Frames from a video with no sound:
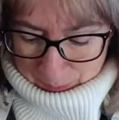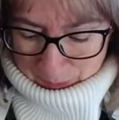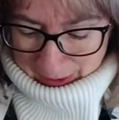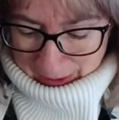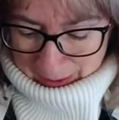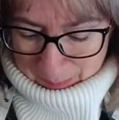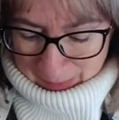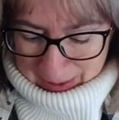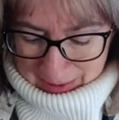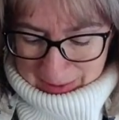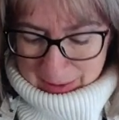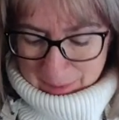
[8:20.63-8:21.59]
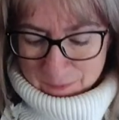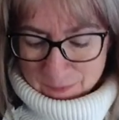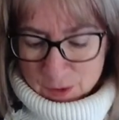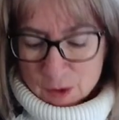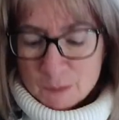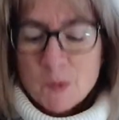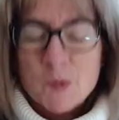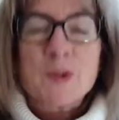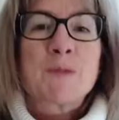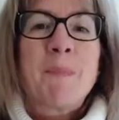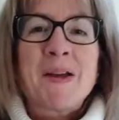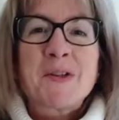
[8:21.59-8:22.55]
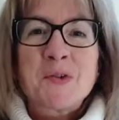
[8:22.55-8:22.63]
and it makes the food more
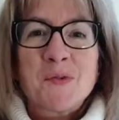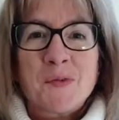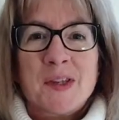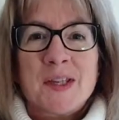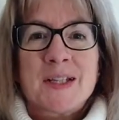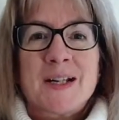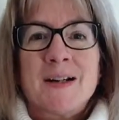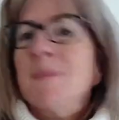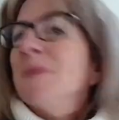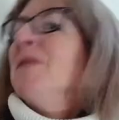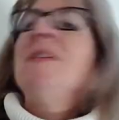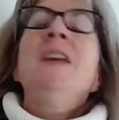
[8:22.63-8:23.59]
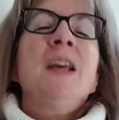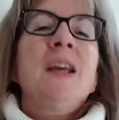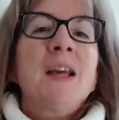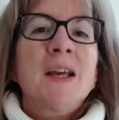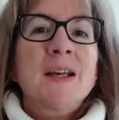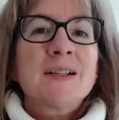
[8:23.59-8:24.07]
special for the time of year.